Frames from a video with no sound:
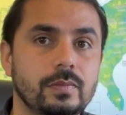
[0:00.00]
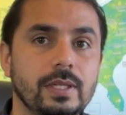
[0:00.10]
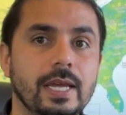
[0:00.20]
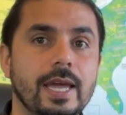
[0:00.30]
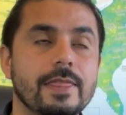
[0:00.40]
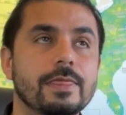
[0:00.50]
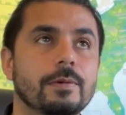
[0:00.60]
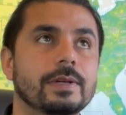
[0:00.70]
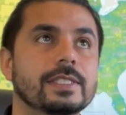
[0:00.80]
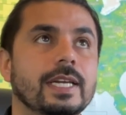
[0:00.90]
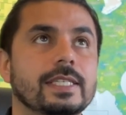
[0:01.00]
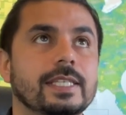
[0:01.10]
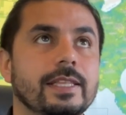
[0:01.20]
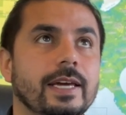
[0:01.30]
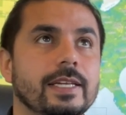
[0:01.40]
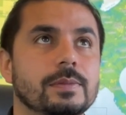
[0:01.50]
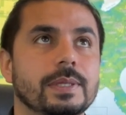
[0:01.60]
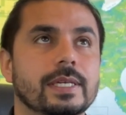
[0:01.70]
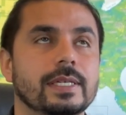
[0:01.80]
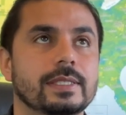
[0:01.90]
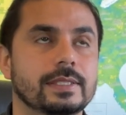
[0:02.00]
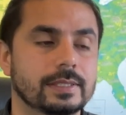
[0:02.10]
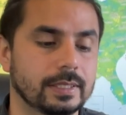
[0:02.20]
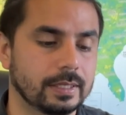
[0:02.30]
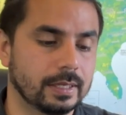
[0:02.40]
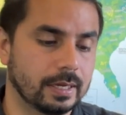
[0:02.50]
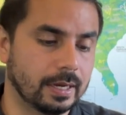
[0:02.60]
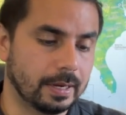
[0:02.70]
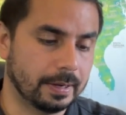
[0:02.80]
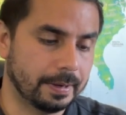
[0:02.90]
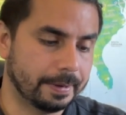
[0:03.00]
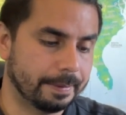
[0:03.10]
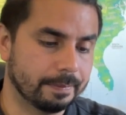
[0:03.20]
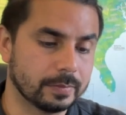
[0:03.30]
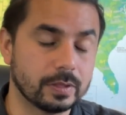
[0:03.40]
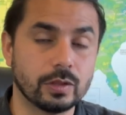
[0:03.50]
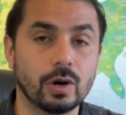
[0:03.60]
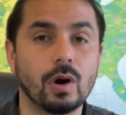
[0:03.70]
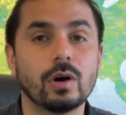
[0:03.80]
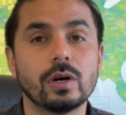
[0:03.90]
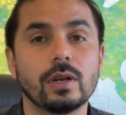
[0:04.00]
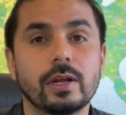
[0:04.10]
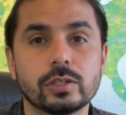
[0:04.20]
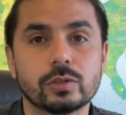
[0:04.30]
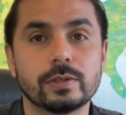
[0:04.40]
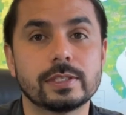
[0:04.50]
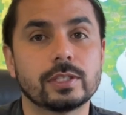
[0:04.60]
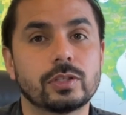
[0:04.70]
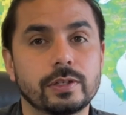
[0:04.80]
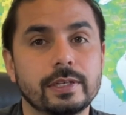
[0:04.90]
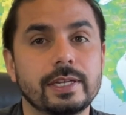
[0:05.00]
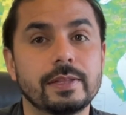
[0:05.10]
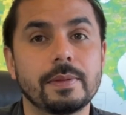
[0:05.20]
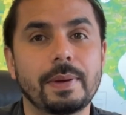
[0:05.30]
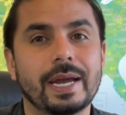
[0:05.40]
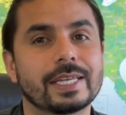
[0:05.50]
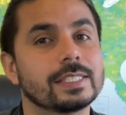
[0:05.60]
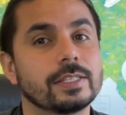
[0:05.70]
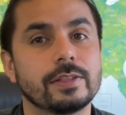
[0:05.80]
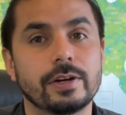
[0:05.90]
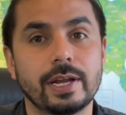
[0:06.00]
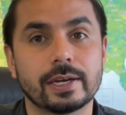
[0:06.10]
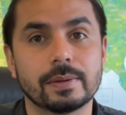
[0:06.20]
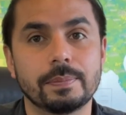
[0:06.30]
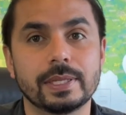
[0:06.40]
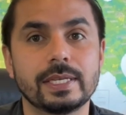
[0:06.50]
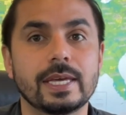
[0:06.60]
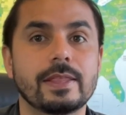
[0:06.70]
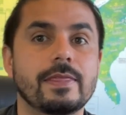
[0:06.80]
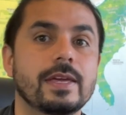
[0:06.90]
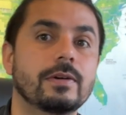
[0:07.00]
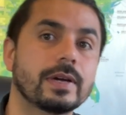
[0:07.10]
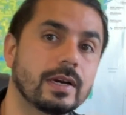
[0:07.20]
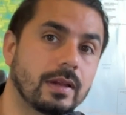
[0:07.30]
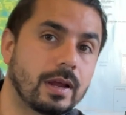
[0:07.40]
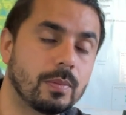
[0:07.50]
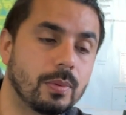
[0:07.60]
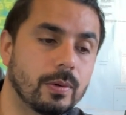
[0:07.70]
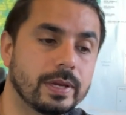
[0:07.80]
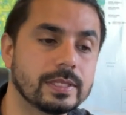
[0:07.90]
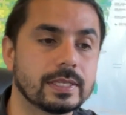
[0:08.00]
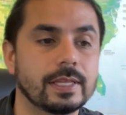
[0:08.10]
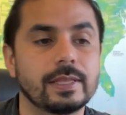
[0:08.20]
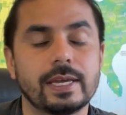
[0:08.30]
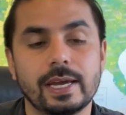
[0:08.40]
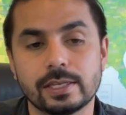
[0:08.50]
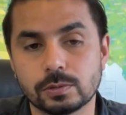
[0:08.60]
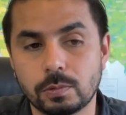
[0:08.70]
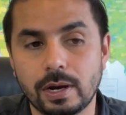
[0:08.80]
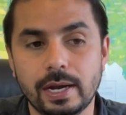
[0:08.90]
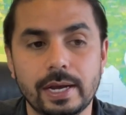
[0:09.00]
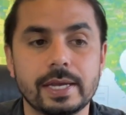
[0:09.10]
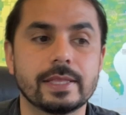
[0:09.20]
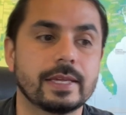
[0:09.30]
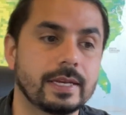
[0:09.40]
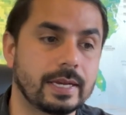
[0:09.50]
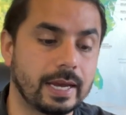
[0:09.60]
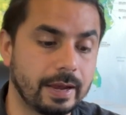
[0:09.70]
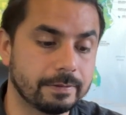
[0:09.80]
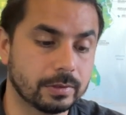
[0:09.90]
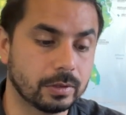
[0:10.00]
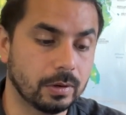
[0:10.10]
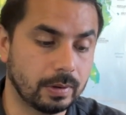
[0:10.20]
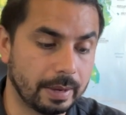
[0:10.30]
And the reason I say that is because there are a lot of students that turn in the packets and they're not complete, and then they don't get a lot of points, and then they ask why, and then I have to go.